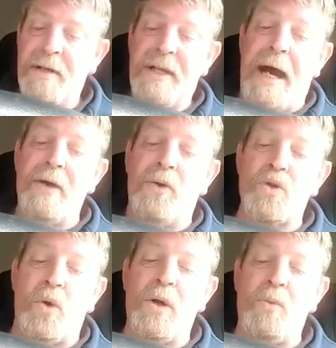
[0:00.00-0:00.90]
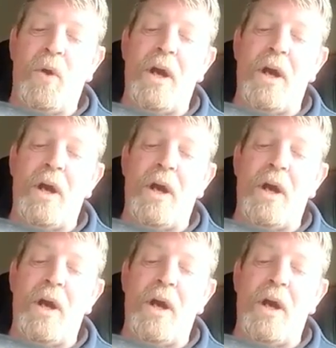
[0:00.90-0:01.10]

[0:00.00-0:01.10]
The Eye goes on,